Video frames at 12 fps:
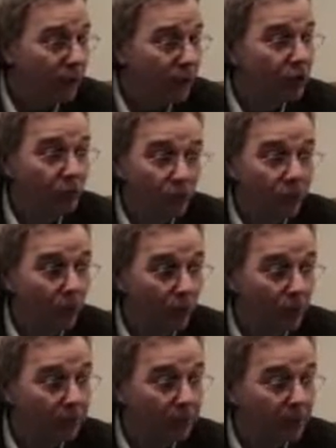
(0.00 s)
is just too
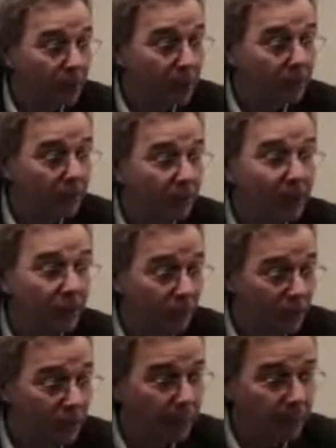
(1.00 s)
important for people not to know